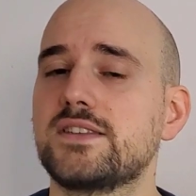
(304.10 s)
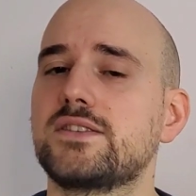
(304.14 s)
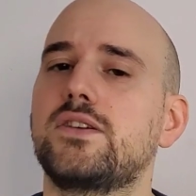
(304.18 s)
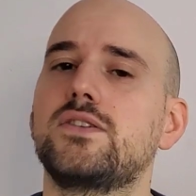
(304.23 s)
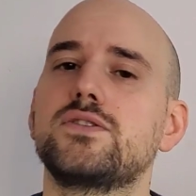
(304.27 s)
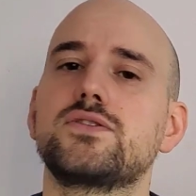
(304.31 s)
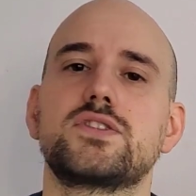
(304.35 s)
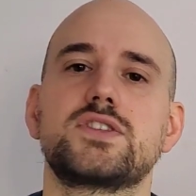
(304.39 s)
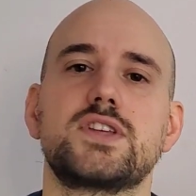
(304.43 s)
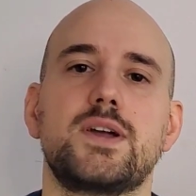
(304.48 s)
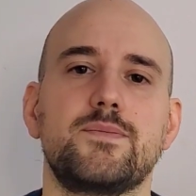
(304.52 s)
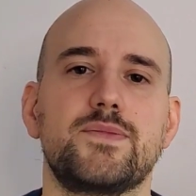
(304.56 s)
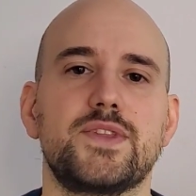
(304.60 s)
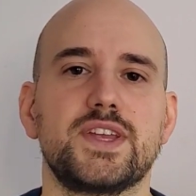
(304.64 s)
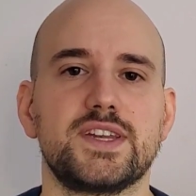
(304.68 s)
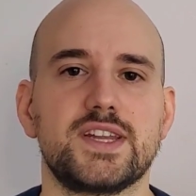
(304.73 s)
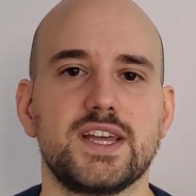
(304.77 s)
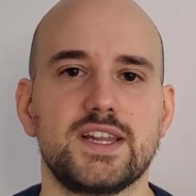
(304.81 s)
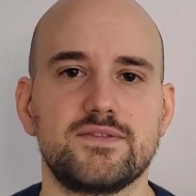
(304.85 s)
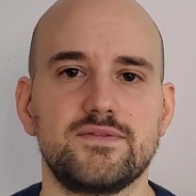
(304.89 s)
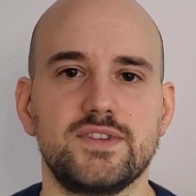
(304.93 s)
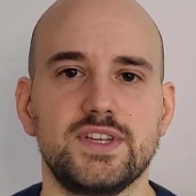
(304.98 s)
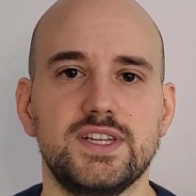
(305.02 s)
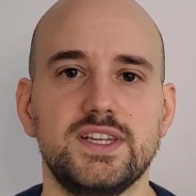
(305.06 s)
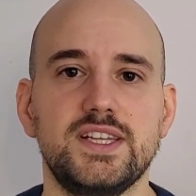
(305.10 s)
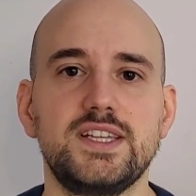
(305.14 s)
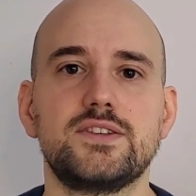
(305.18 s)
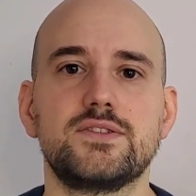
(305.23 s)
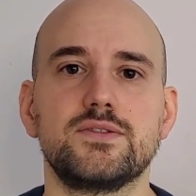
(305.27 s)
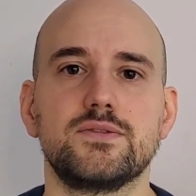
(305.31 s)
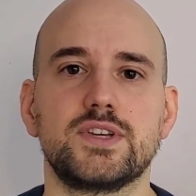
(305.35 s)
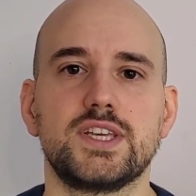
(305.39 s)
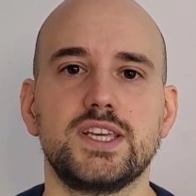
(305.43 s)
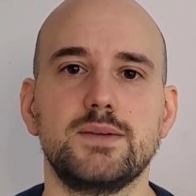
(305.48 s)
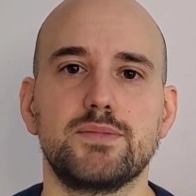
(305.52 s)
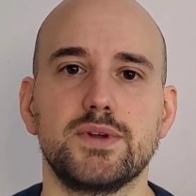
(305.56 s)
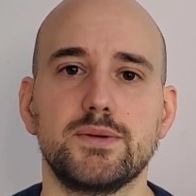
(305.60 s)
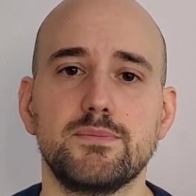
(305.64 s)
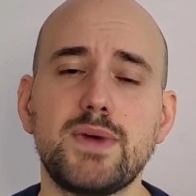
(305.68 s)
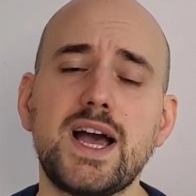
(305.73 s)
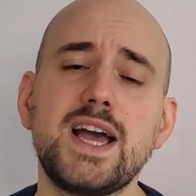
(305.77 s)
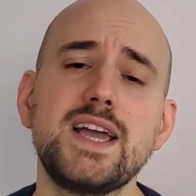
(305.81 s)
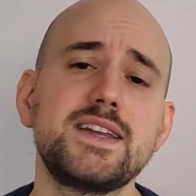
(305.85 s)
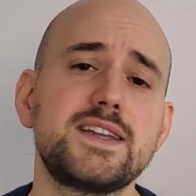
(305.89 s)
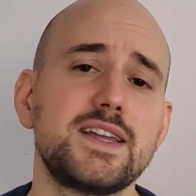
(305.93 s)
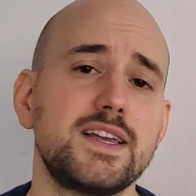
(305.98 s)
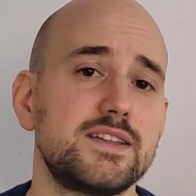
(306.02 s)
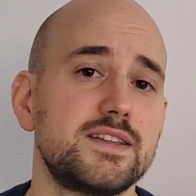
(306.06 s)
is also something that we need to keep in
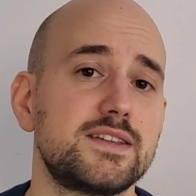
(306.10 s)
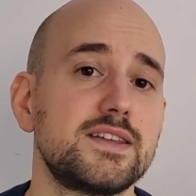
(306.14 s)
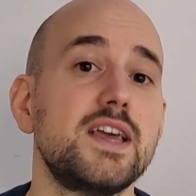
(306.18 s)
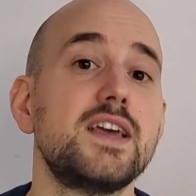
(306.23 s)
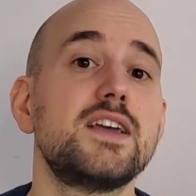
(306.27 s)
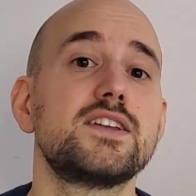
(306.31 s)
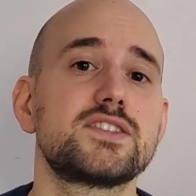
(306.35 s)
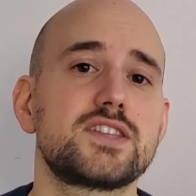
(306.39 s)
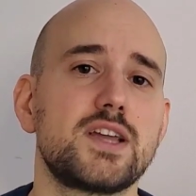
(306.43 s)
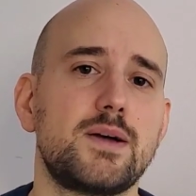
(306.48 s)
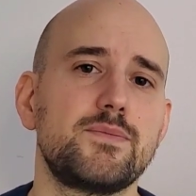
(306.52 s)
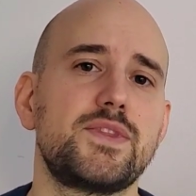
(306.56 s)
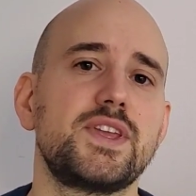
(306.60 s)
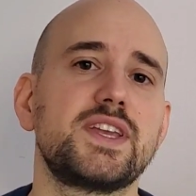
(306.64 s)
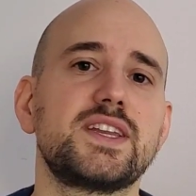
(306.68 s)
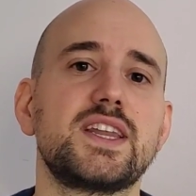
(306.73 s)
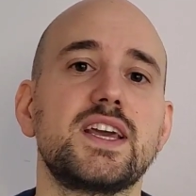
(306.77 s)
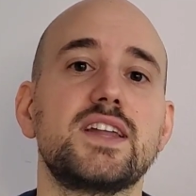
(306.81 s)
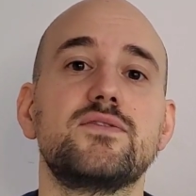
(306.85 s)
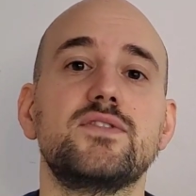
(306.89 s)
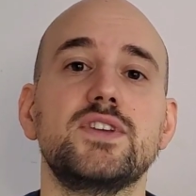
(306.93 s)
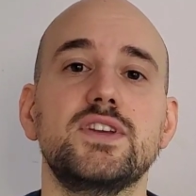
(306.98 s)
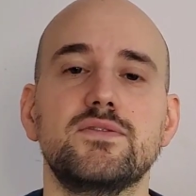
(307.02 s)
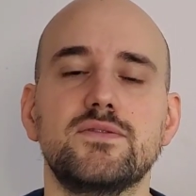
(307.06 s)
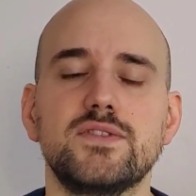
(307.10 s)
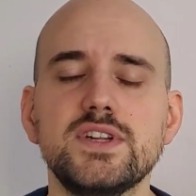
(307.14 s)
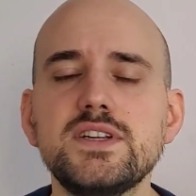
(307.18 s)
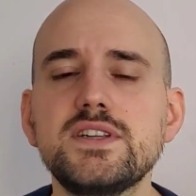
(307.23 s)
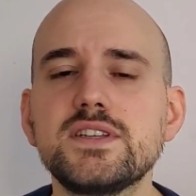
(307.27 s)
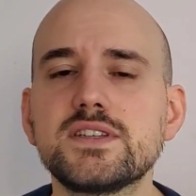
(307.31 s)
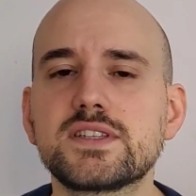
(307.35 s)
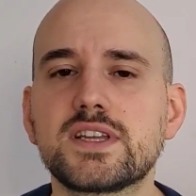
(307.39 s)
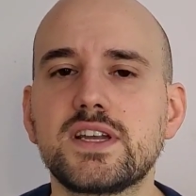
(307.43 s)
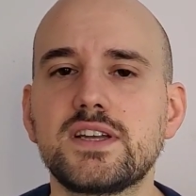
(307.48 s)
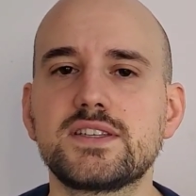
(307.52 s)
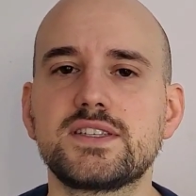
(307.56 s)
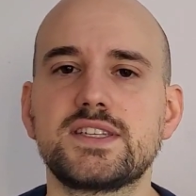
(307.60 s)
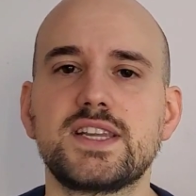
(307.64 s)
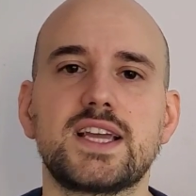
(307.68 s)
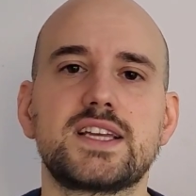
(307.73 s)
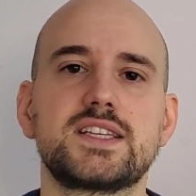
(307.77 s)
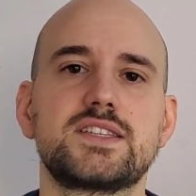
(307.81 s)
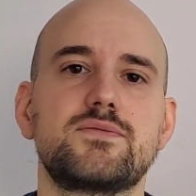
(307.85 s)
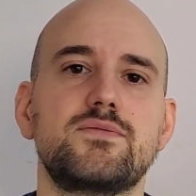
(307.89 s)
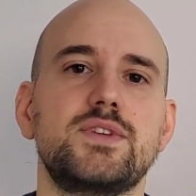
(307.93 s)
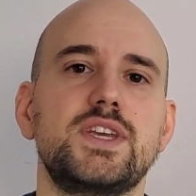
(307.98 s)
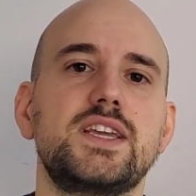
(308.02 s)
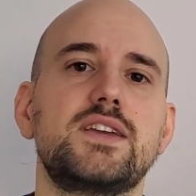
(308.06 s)
mind, and something that we will discuss
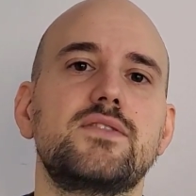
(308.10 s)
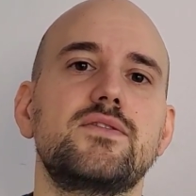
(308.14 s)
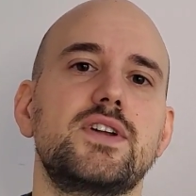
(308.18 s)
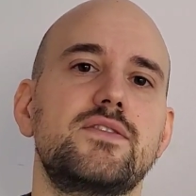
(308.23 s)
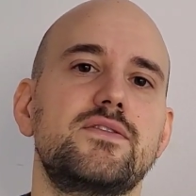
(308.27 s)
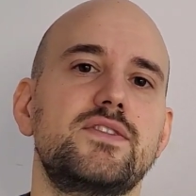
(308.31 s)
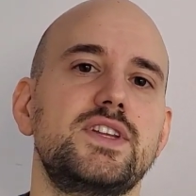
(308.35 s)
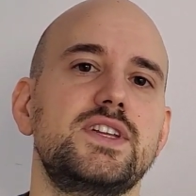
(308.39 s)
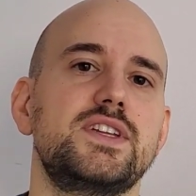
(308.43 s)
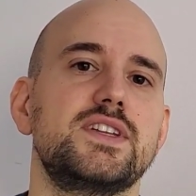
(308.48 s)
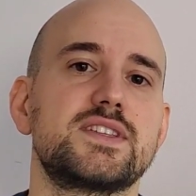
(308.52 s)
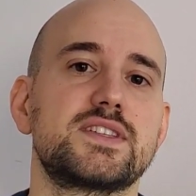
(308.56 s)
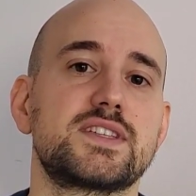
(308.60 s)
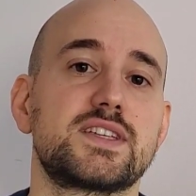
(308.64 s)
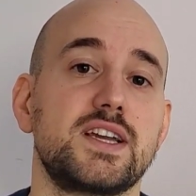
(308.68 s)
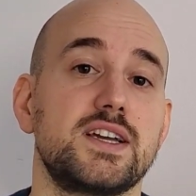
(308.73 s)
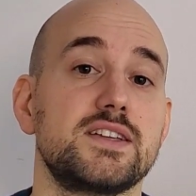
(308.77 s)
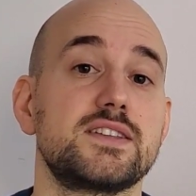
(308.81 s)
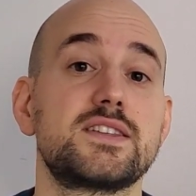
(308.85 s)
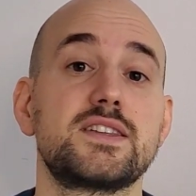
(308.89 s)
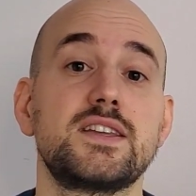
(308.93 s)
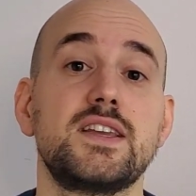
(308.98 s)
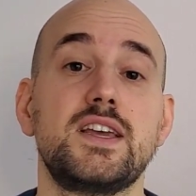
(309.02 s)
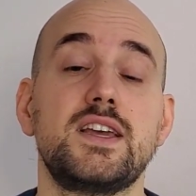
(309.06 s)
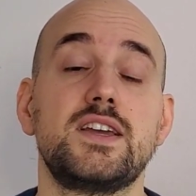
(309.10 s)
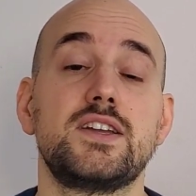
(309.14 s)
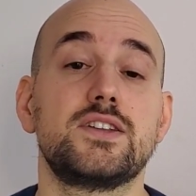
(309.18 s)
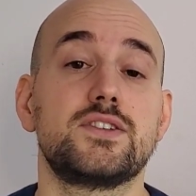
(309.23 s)
next week when we discuss